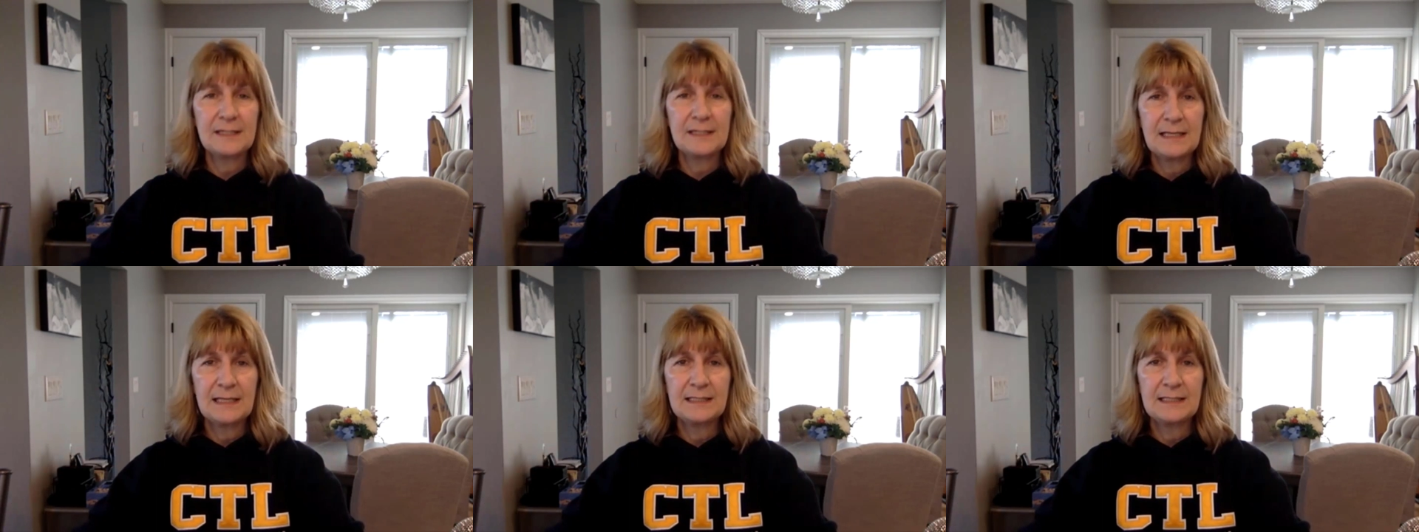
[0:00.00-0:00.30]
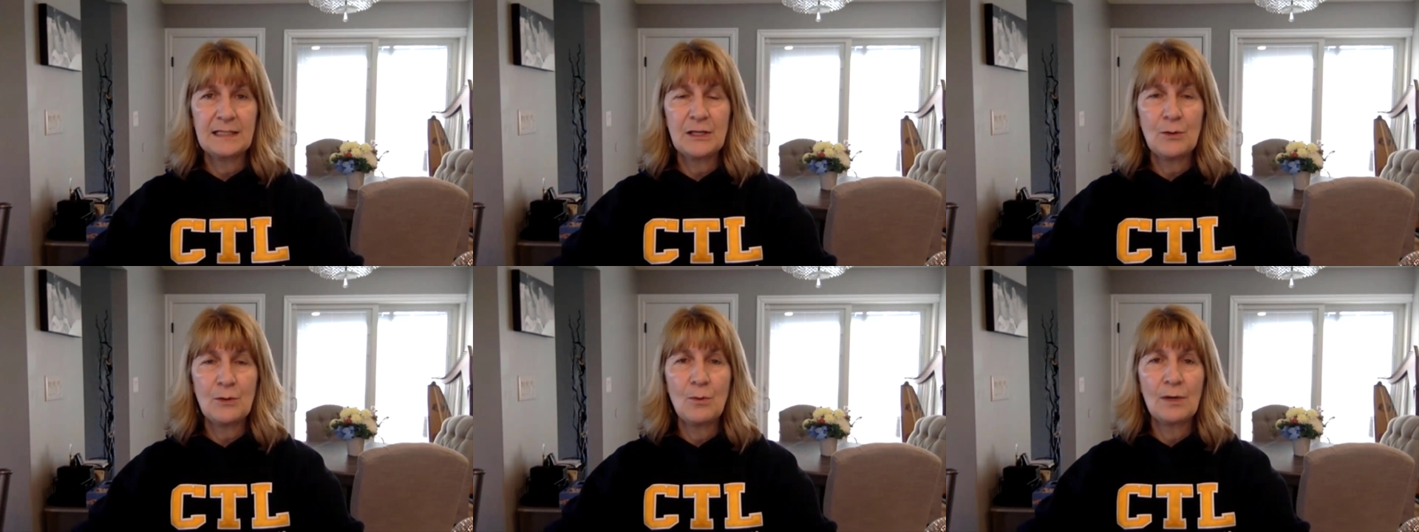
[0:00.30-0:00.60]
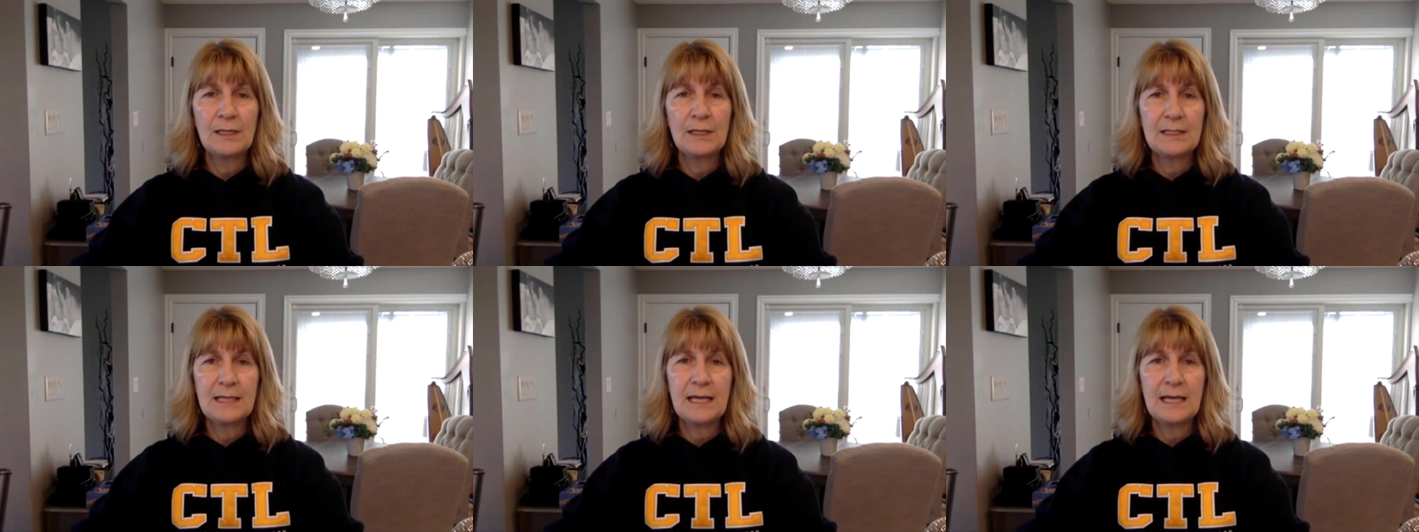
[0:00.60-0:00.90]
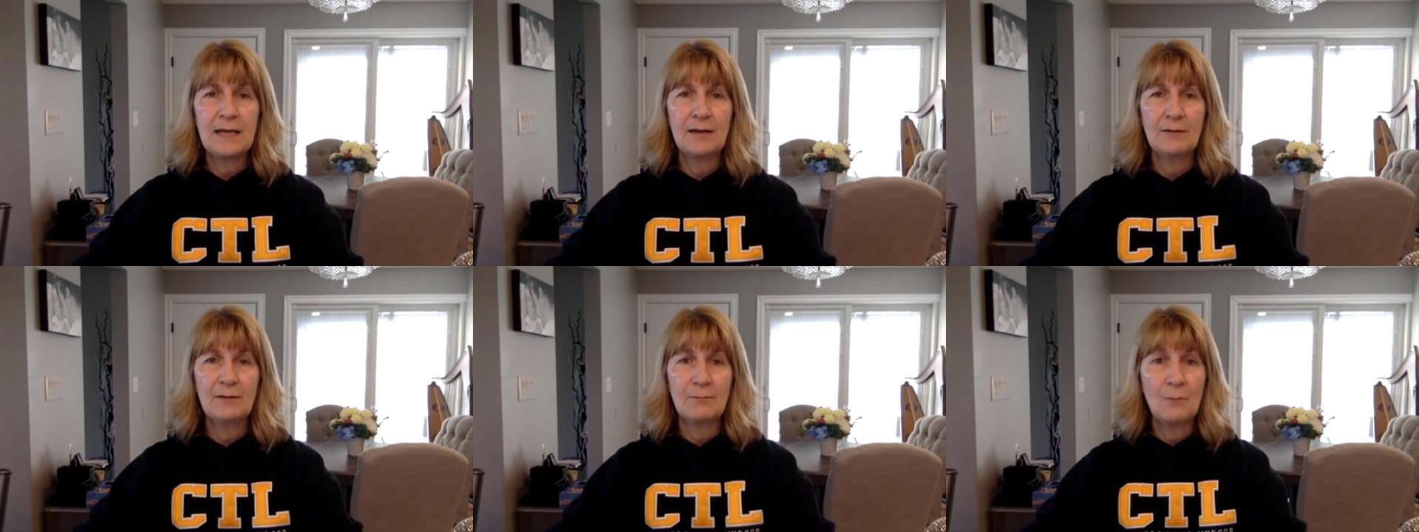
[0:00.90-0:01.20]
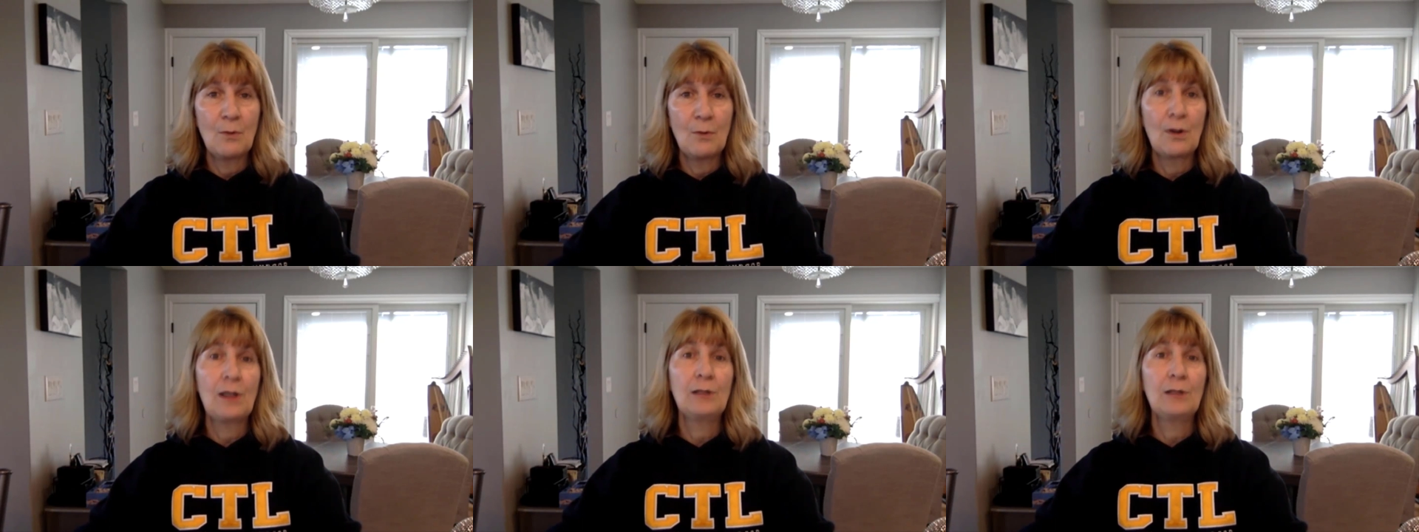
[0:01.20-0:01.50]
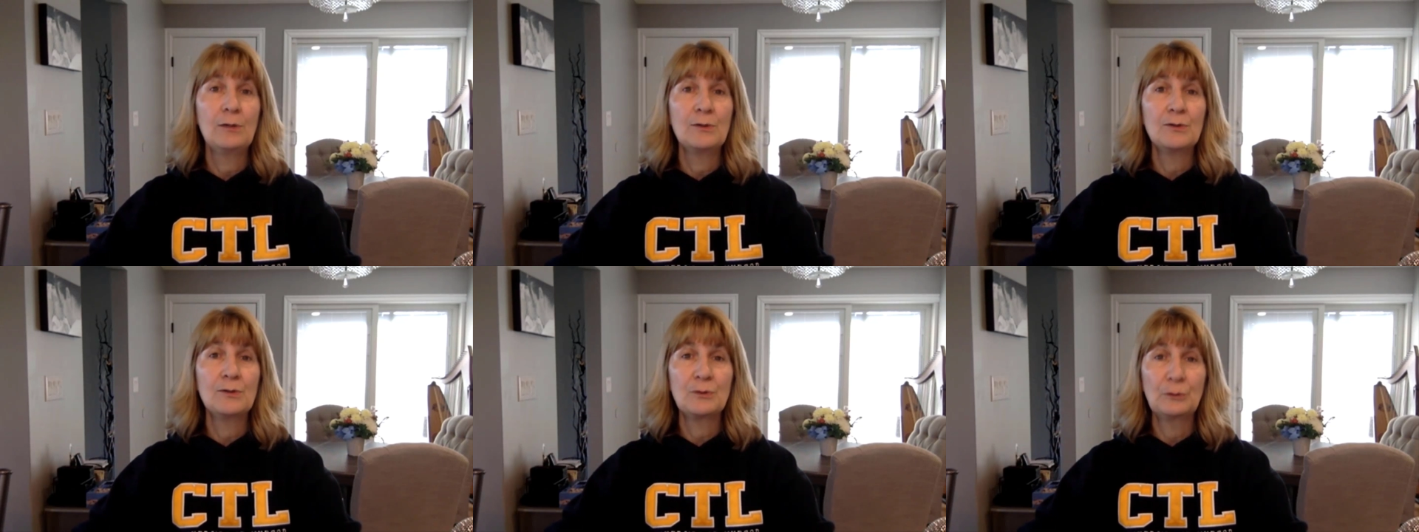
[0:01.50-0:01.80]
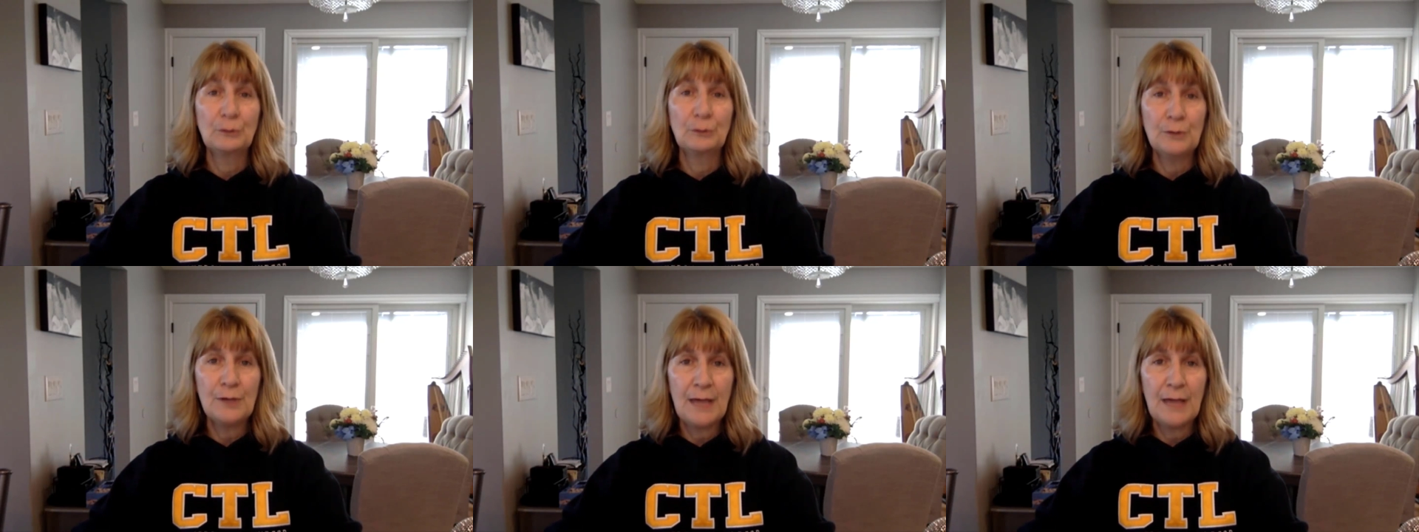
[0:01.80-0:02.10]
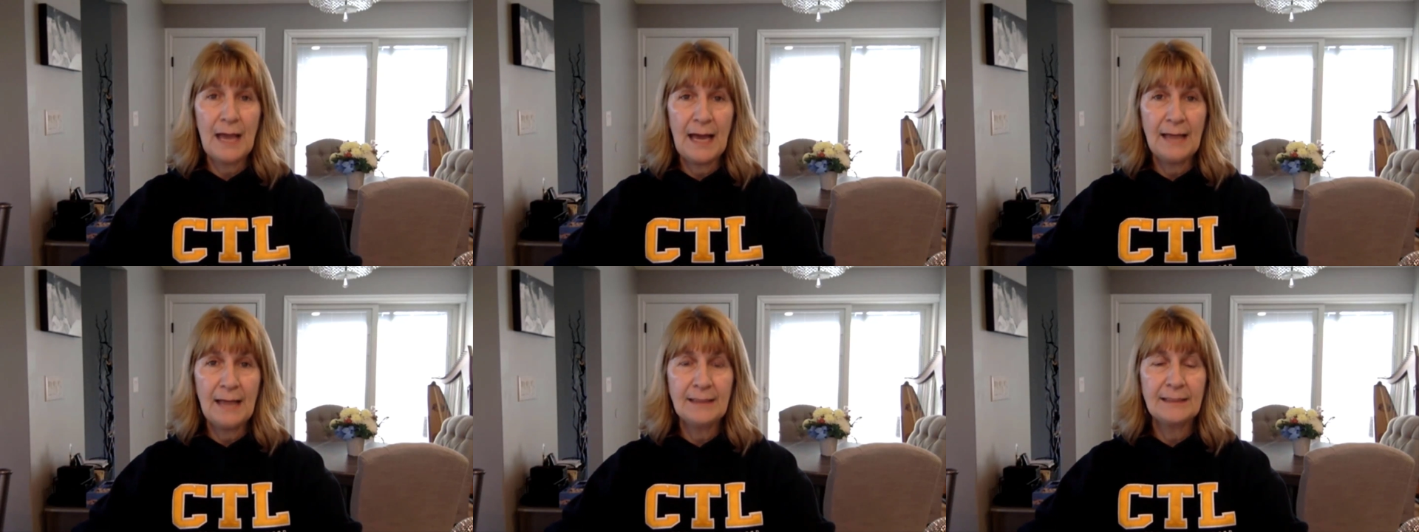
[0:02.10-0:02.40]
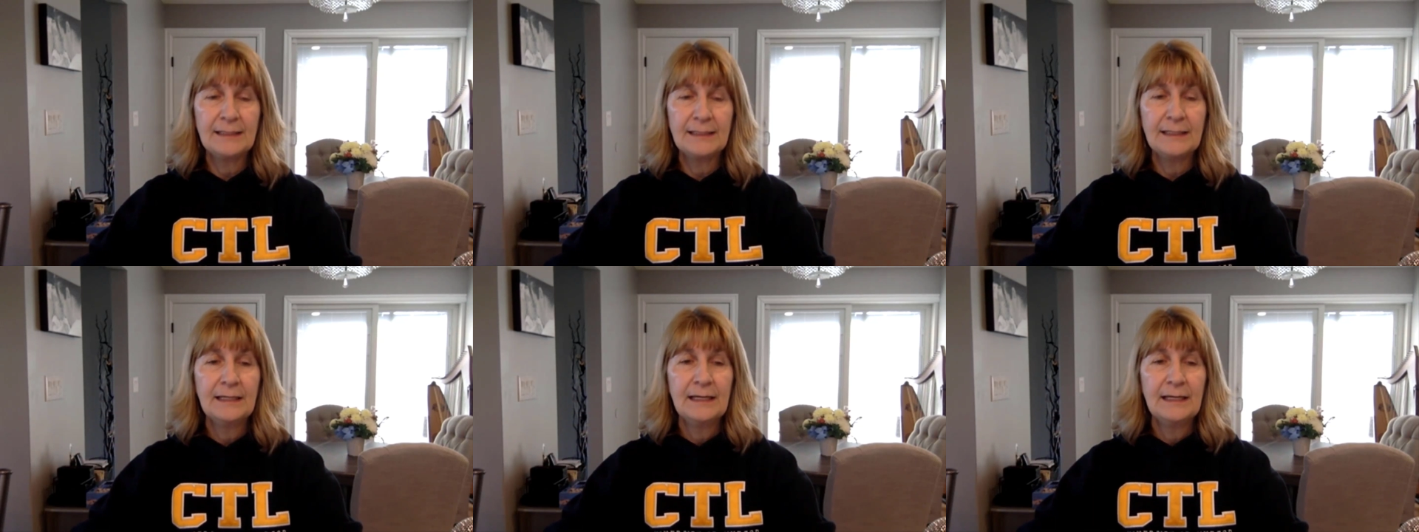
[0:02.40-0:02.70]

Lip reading: things that you want to take a more closer look at.